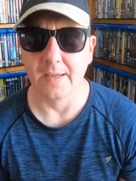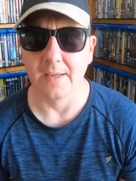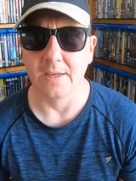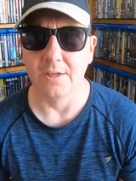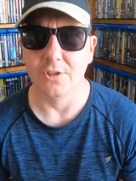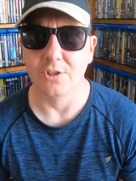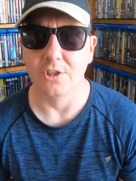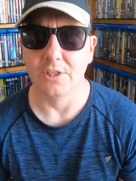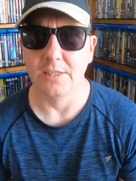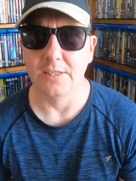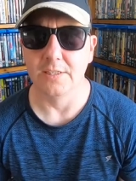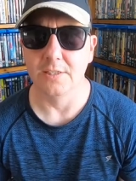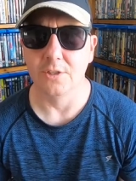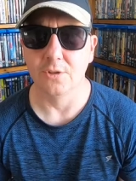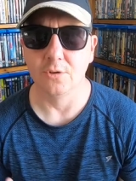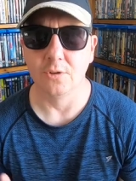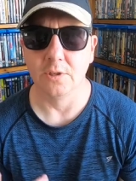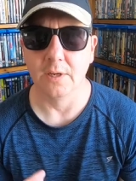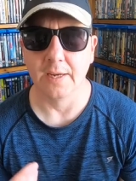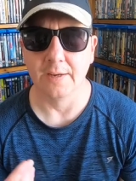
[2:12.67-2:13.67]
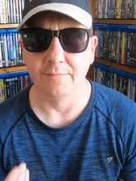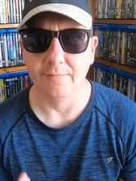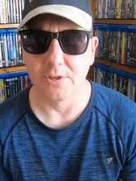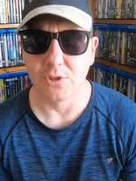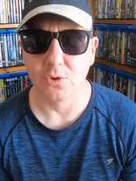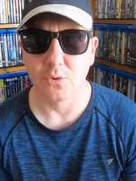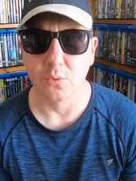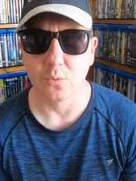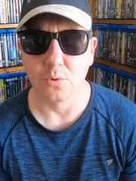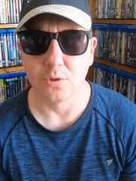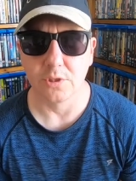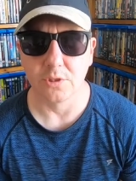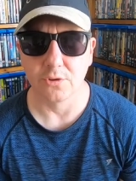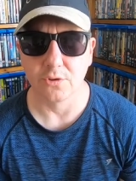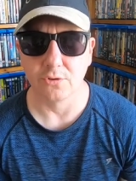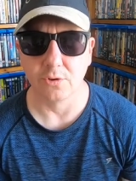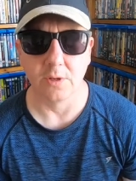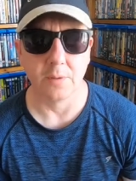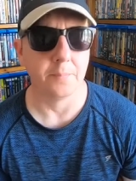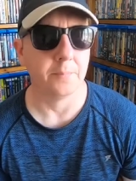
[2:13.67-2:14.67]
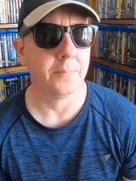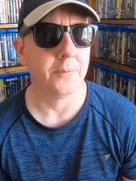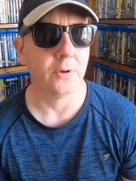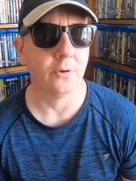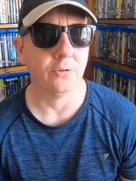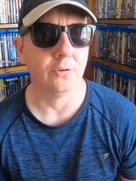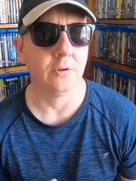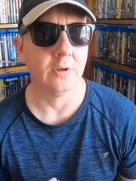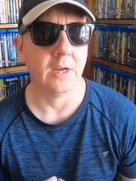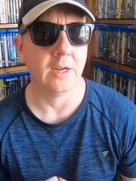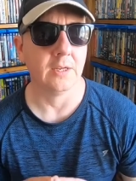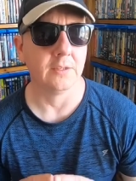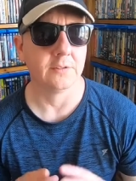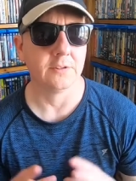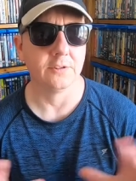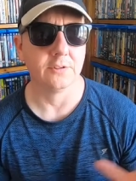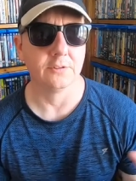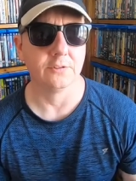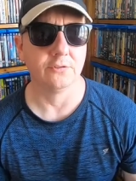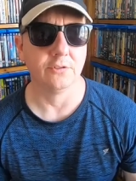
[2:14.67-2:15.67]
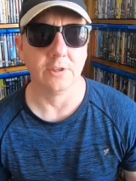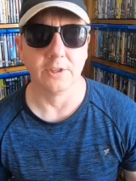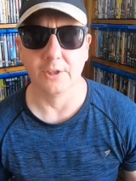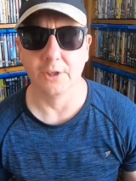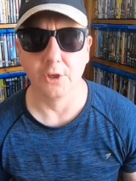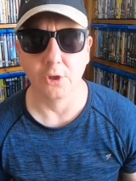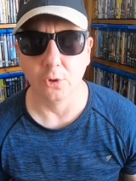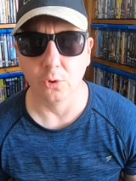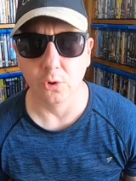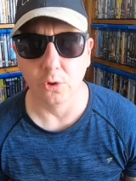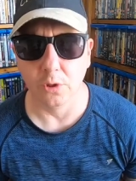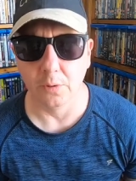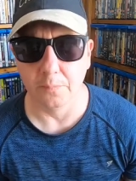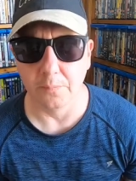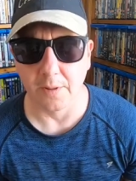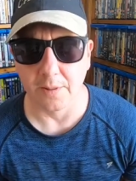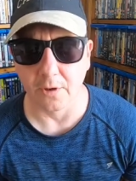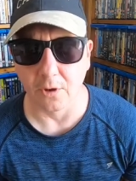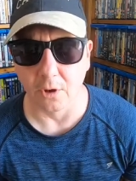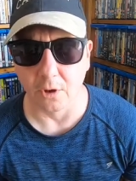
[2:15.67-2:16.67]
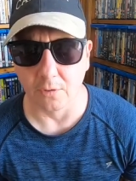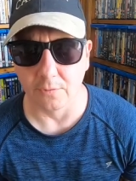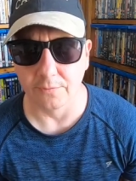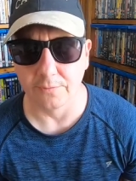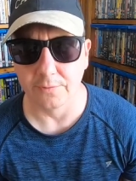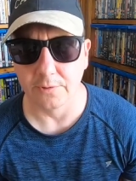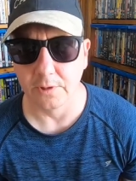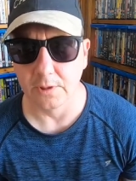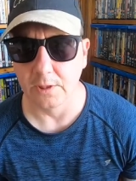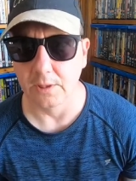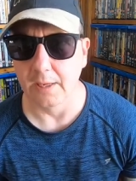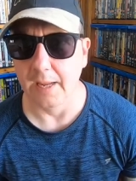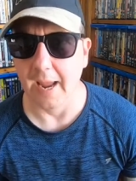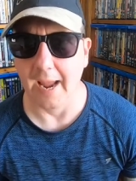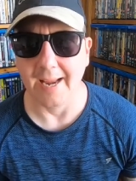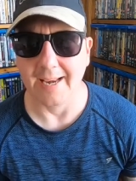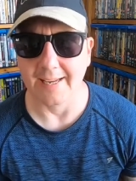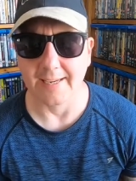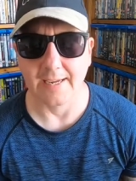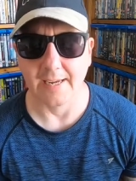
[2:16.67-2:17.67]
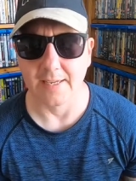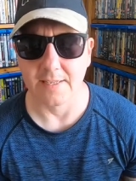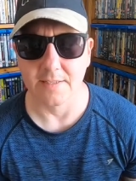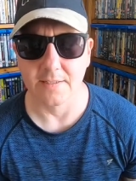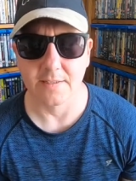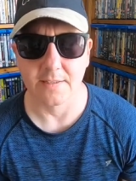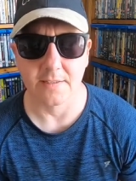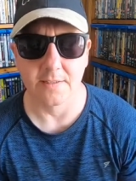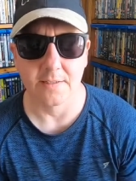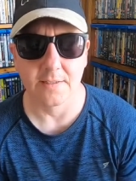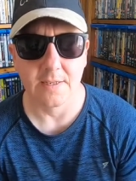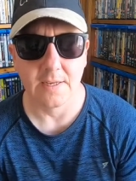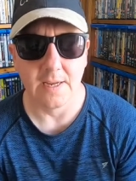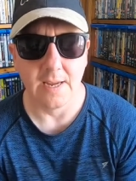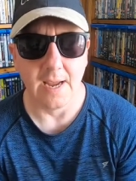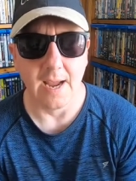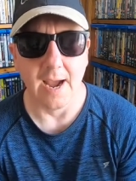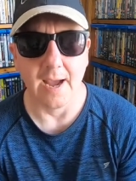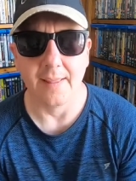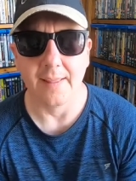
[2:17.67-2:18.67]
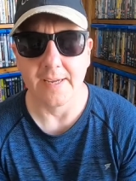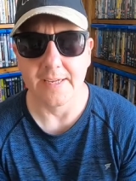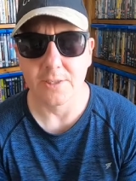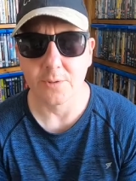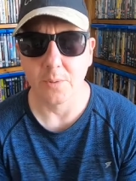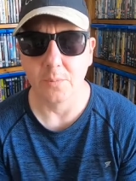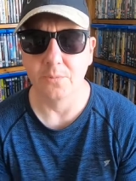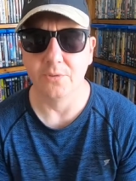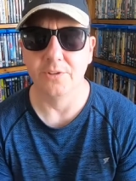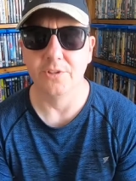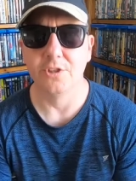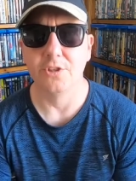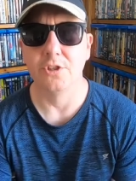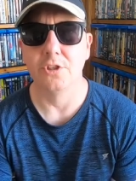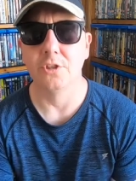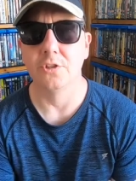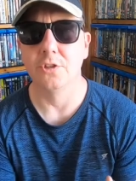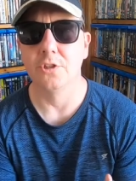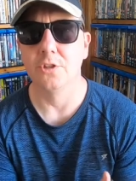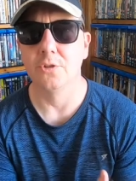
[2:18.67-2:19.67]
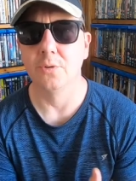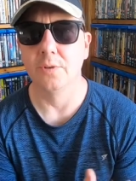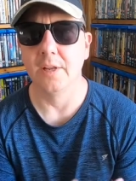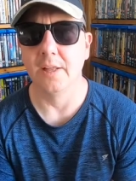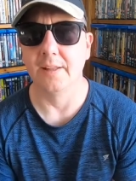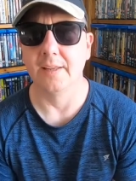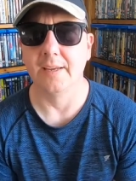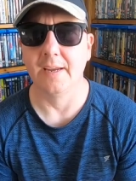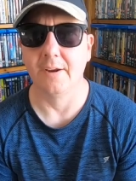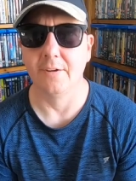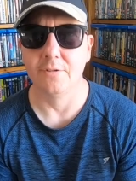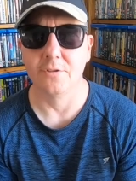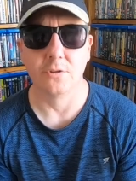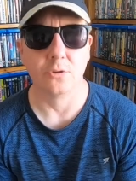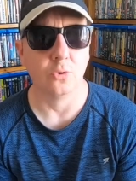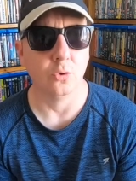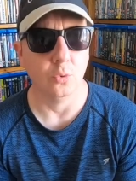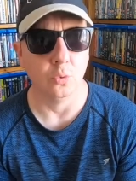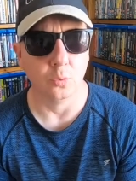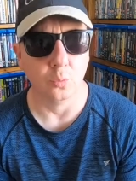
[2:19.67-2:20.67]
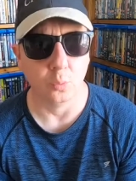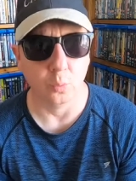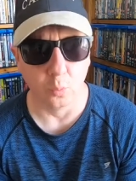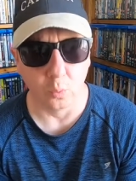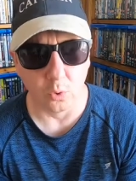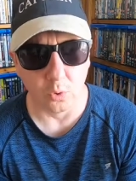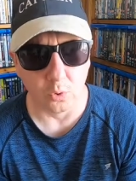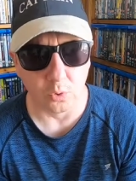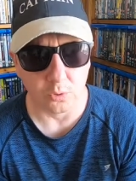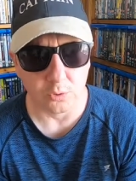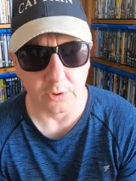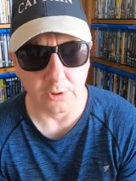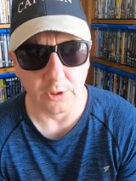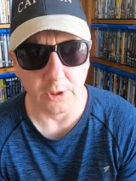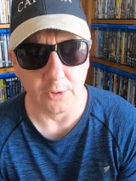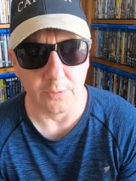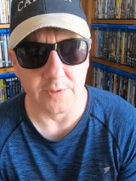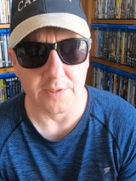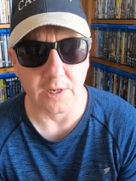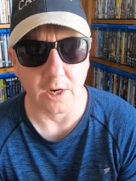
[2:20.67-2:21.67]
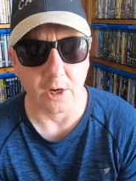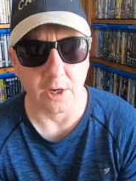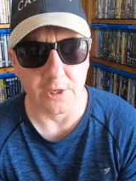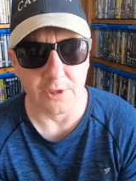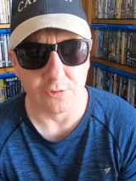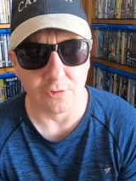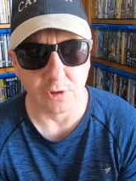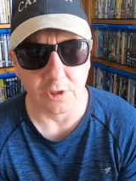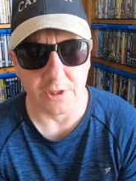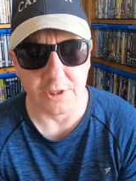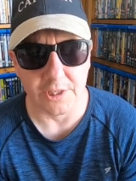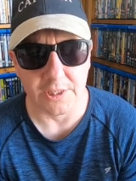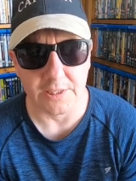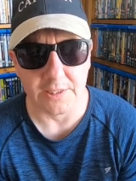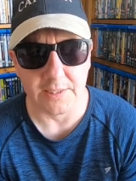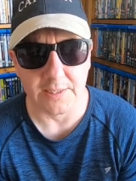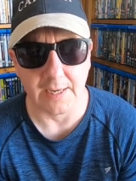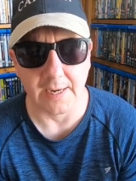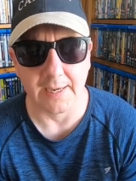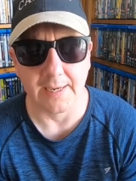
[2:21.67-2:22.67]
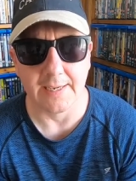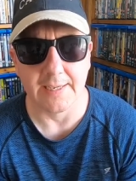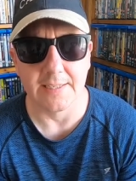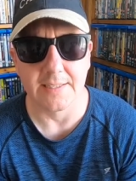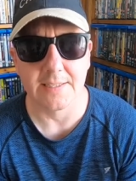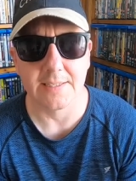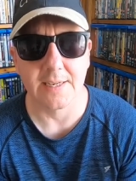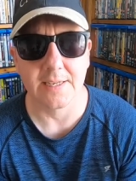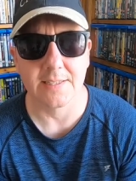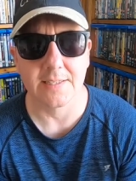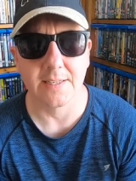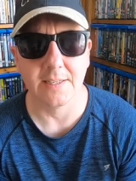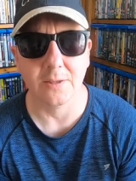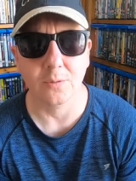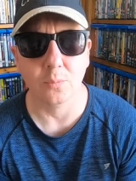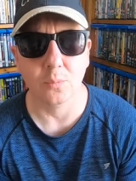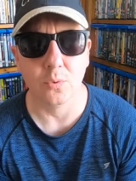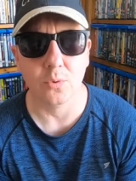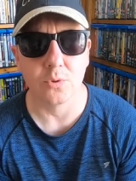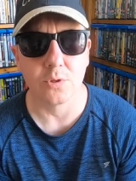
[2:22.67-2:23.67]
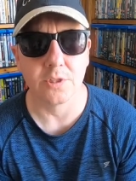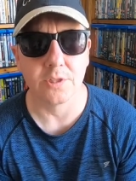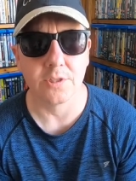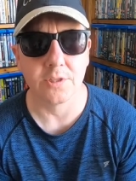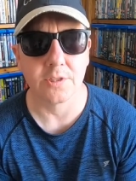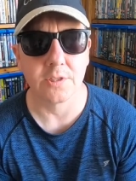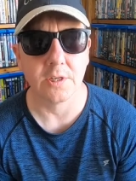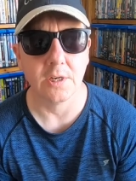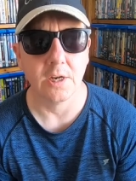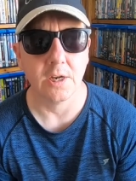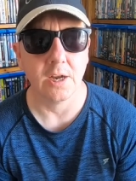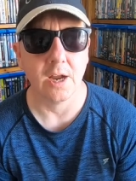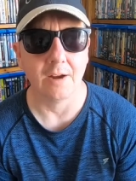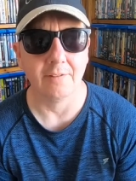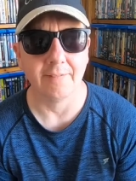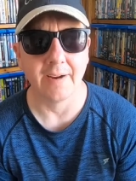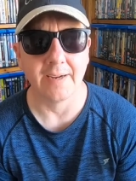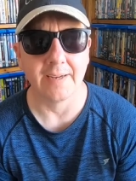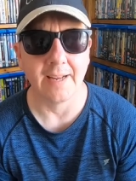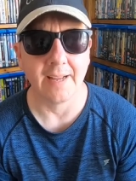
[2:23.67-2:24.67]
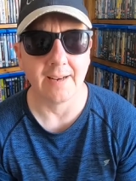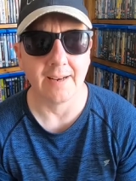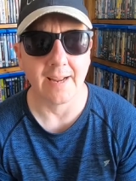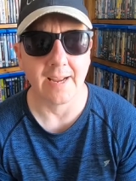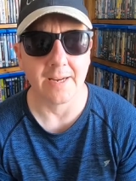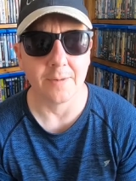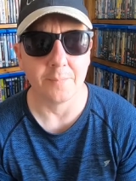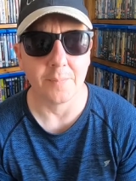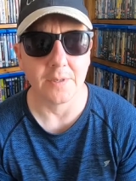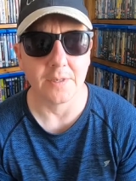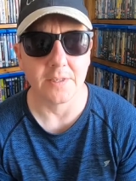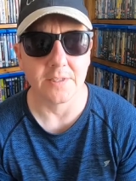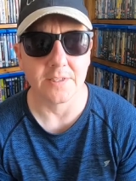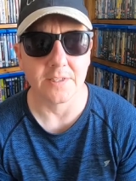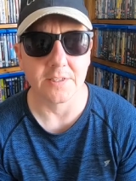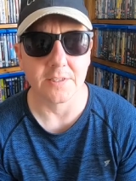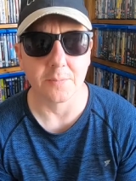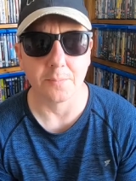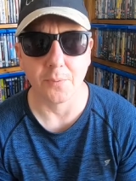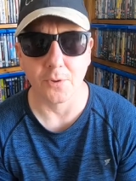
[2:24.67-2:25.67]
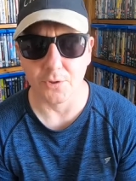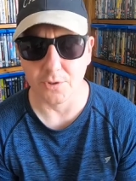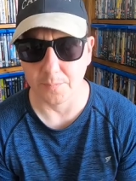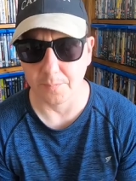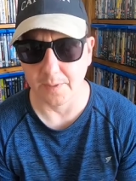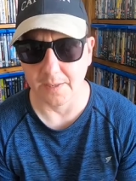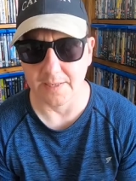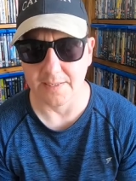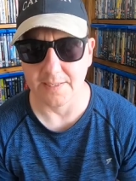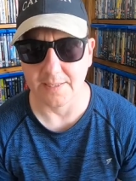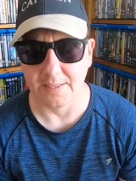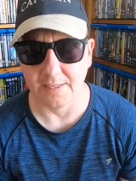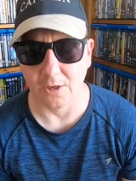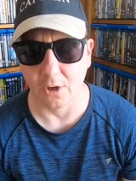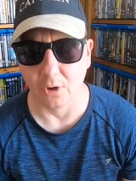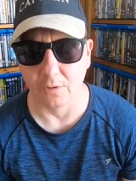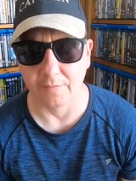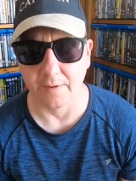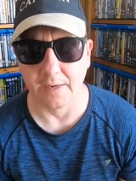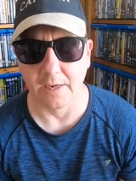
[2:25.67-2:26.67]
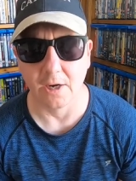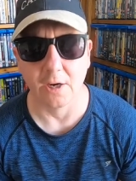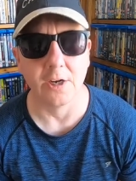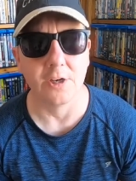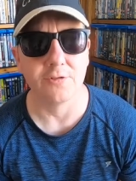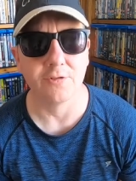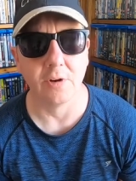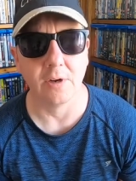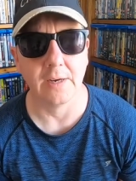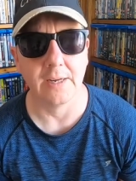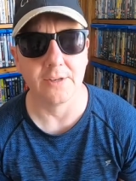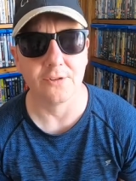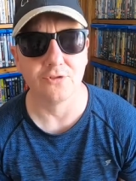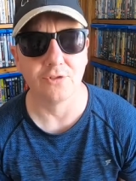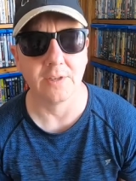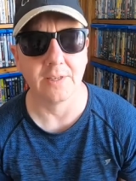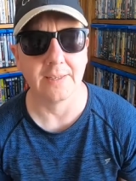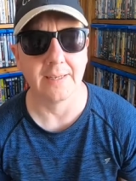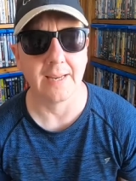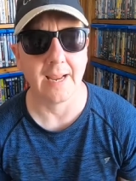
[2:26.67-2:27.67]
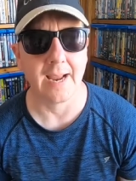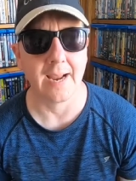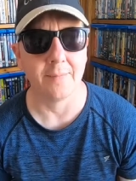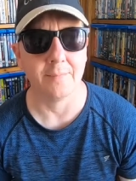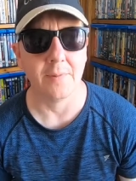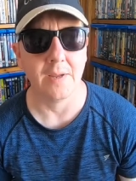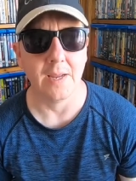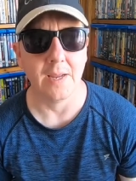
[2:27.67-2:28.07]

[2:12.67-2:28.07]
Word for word: she is doing a ritual to try and pure uh, to try and cure her mother of any cancers. And that is when we're introduced to another character called Ward, who is a hydrologist and he is testing the waters around their land because there's a possibility of a hydroelectric dam